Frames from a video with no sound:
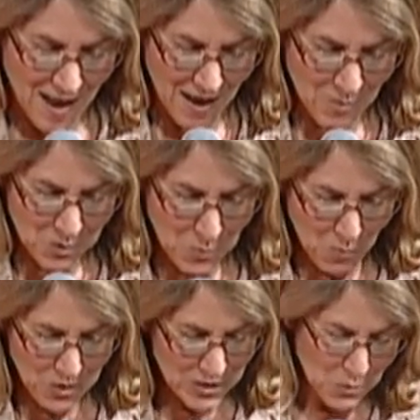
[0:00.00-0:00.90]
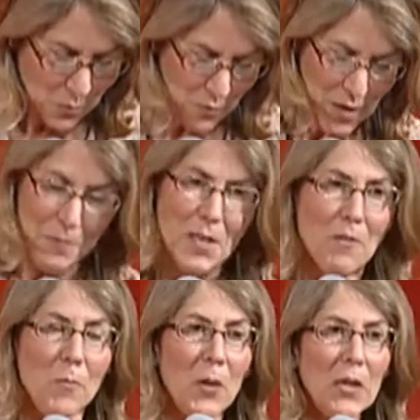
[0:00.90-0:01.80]
I was born into a family
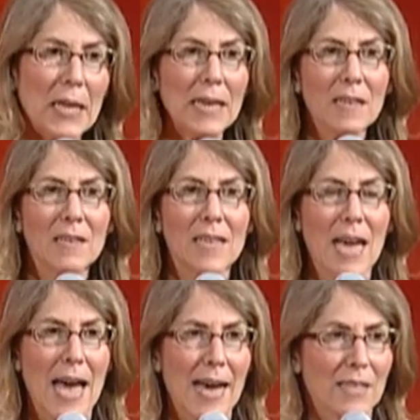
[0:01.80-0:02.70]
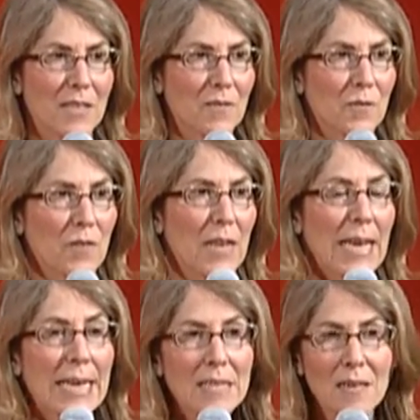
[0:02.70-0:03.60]
of politically active,
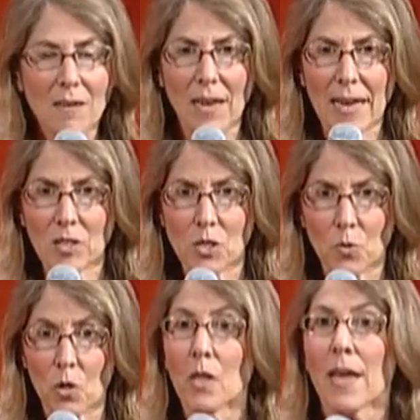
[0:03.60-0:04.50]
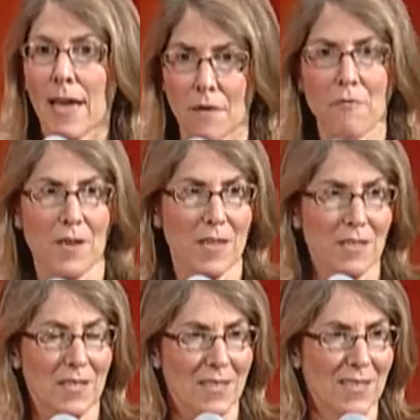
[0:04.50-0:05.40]
intellectual
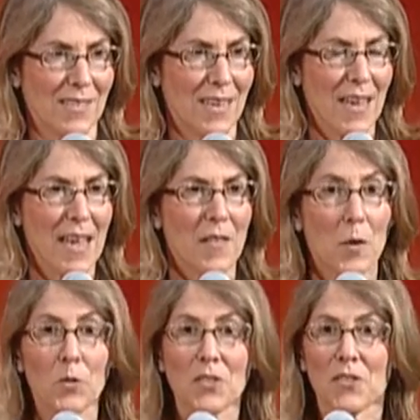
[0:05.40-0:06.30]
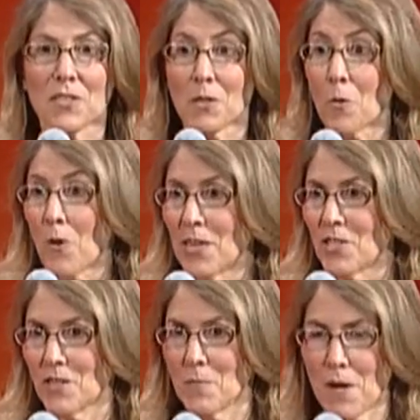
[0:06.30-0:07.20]
atheists. There was this
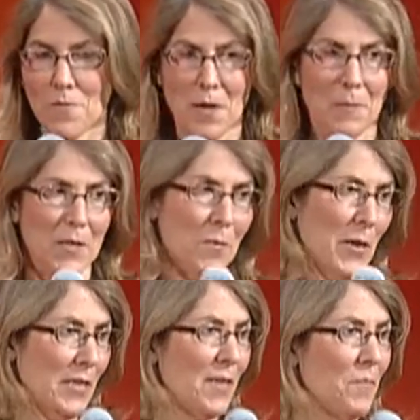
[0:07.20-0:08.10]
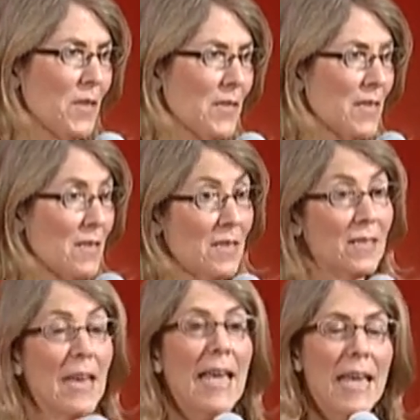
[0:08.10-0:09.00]
equation in my family that went something like
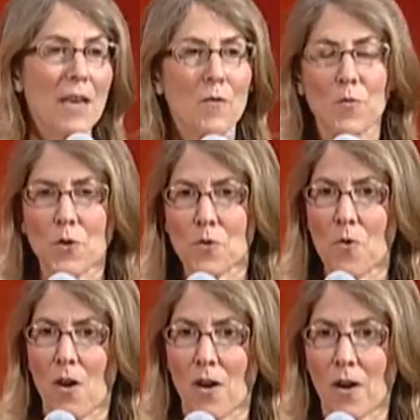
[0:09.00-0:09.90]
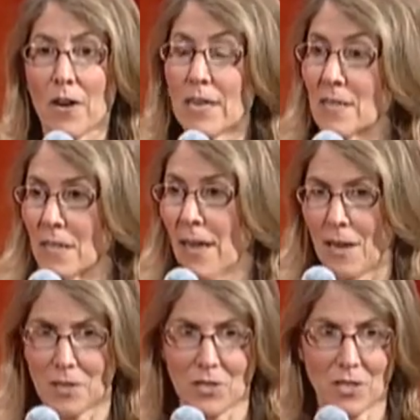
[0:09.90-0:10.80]
this. If you are
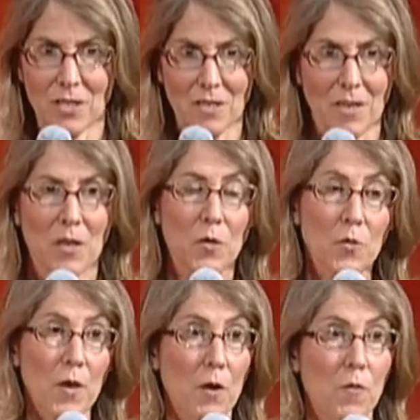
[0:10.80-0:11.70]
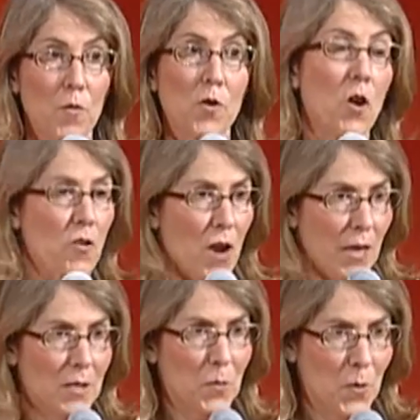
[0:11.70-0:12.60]
intelligent, you therefore are
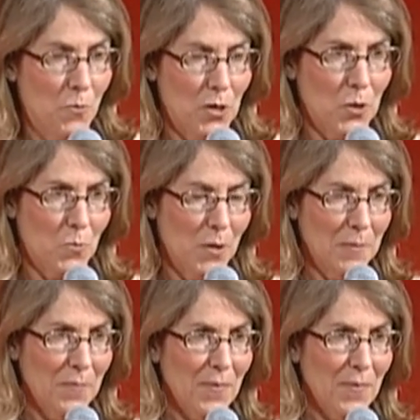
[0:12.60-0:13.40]
not spiritual.